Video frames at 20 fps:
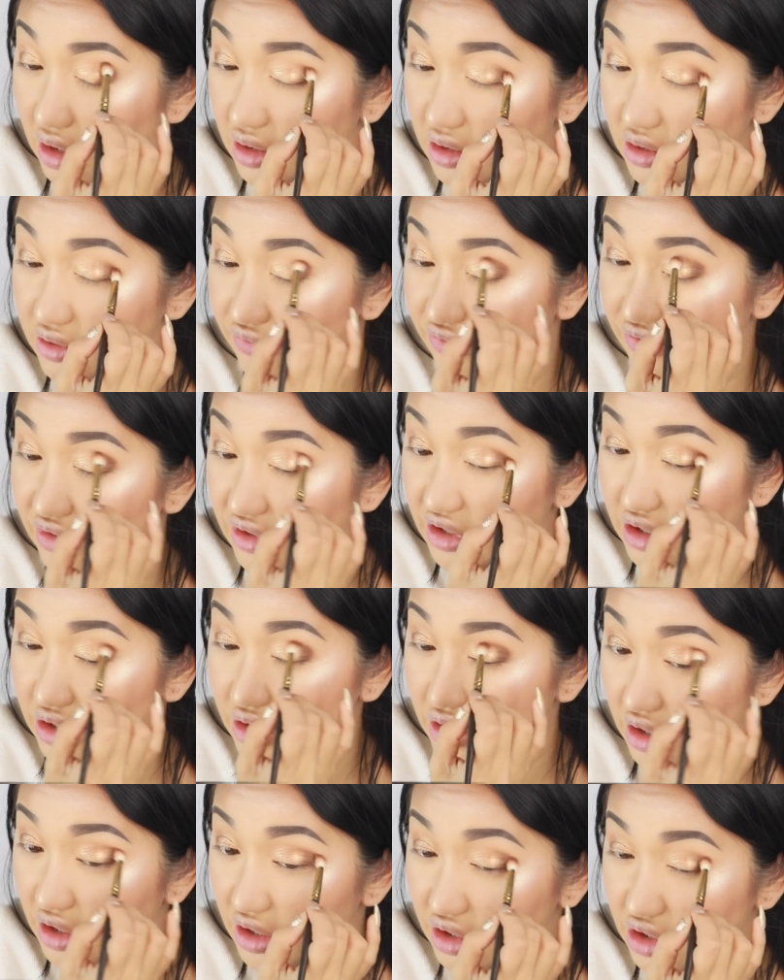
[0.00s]
like a
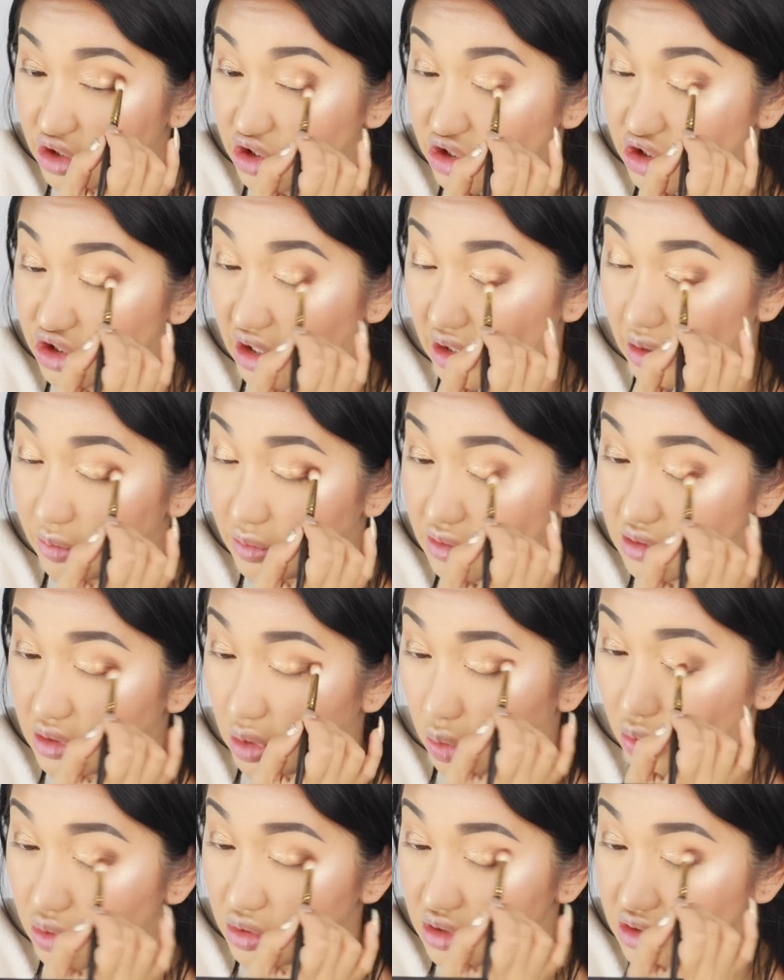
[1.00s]
V shape because
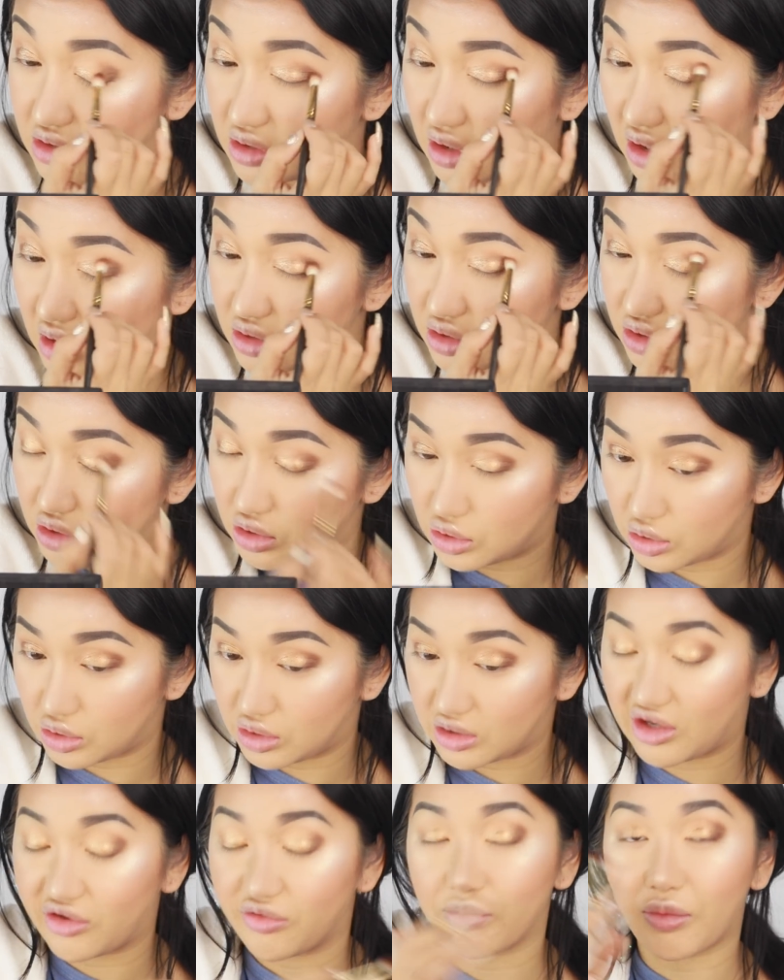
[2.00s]
I want to start to
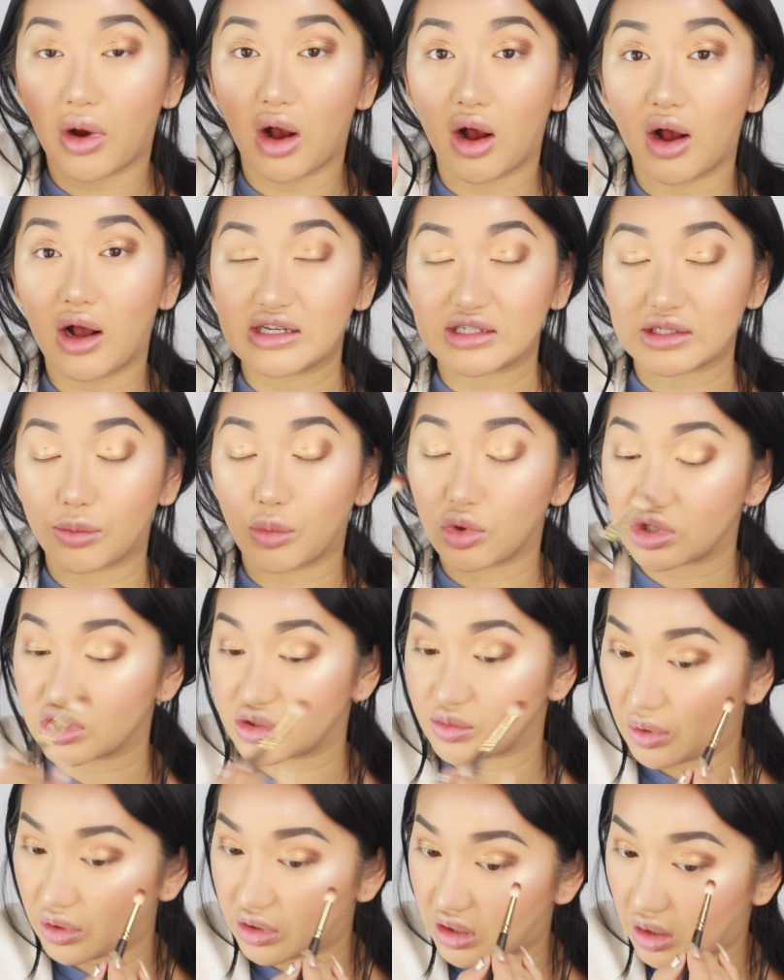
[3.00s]
give my eyes a more
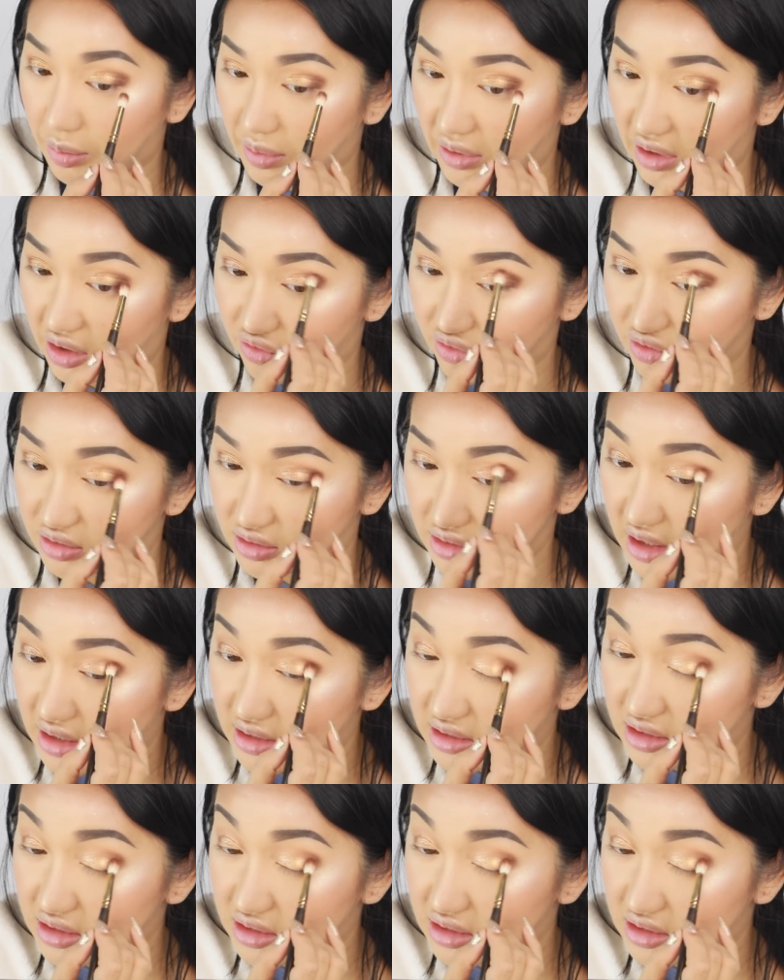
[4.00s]
smoky appearance.